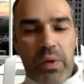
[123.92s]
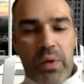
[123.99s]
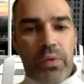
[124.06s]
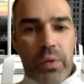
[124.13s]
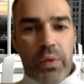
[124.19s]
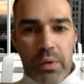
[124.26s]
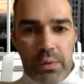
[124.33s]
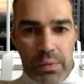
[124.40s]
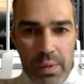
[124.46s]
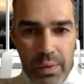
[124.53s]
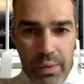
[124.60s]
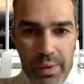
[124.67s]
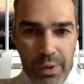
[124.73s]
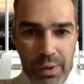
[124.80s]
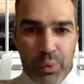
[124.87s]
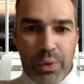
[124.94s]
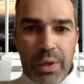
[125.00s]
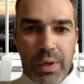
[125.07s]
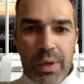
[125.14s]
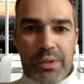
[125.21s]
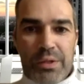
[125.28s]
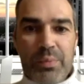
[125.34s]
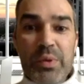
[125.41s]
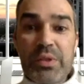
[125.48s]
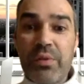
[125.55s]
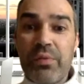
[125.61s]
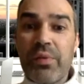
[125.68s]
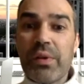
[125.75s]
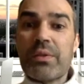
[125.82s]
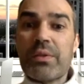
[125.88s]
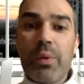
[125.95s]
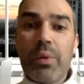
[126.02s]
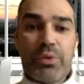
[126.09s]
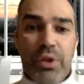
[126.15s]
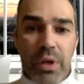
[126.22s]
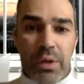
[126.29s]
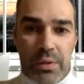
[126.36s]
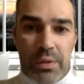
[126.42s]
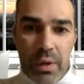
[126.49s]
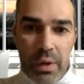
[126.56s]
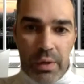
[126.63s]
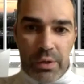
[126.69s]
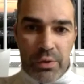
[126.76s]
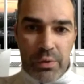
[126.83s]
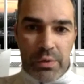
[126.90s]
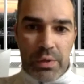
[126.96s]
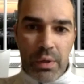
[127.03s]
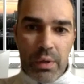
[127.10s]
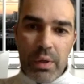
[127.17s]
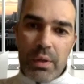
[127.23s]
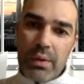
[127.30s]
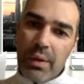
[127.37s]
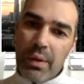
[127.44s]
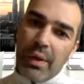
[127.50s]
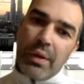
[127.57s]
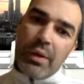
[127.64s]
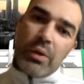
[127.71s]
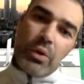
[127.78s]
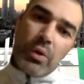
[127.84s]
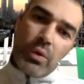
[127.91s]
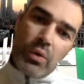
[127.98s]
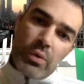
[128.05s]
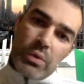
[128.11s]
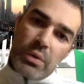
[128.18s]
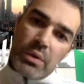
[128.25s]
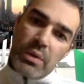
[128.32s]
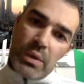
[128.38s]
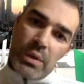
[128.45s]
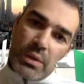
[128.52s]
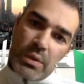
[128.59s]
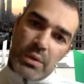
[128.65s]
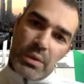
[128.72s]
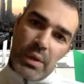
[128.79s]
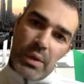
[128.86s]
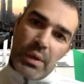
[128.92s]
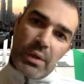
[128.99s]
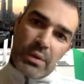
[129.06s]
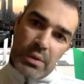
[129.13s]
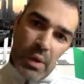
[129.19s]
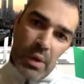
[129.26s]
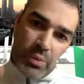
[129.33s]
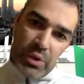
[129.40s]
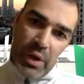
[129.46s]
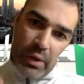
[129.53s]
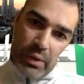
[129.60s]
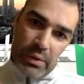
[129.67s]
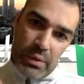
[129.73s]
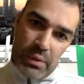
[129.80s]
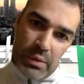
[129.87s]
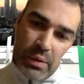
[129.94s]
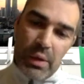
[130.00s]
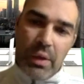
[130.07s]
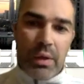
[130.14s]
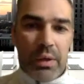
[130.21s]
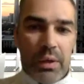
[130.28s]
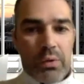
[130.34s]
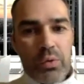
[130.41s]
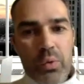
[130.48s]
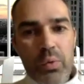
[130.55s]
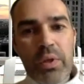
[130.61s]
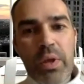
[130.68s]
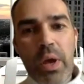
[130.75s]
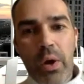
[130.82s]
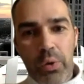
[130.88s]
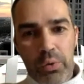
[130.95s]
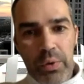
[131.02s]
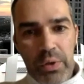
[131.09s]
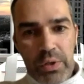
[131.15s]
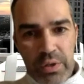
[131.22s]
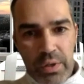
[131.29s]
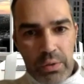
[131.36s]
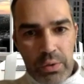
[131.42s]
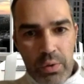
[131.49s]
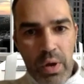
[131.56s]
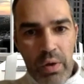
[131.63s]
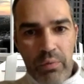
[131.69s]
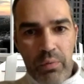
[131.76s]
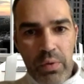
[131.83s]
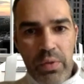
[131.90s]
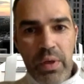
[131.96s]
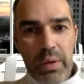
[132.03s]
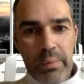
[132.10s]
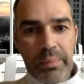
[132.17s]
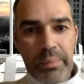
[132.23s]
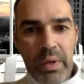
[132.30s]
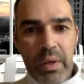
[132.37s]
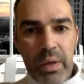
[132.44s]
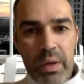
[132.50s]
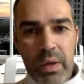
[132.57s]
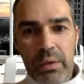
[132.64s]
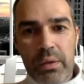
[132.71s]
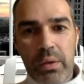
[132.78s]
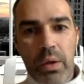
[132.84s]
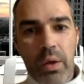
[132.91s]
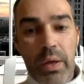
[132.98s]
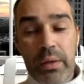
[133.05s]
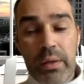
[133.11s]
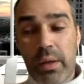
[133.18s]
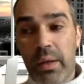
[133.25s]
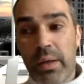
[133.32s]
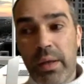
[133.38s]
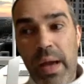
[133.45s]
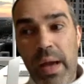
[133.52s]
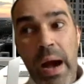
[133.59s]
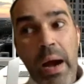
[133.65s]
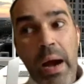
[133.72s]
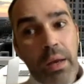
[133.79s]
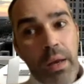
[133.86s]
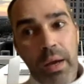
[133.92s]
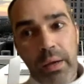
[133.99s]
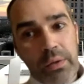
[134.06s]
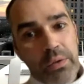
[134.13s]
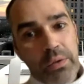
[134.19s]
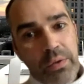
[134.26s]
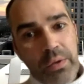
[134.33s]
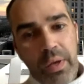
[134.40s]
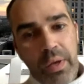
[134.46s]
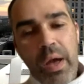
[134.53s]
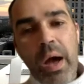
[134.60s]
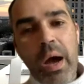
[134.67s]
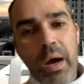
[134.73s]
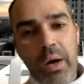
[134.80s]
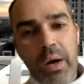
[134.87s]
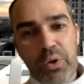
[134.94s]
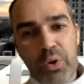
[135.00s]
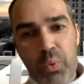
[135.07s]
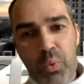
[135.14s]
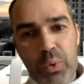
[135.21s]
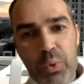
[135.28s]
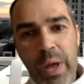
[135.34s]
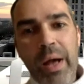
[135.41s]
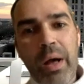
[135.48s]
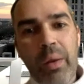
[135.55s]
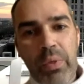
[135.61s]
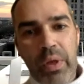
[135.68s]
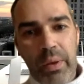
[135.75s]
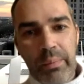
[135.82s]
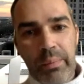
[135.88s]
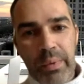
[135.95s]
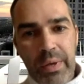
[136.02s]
things that they are looking at, specific subjects they're interested in. Use these subjects into the outreach that you have with them, and then highlight how you would help them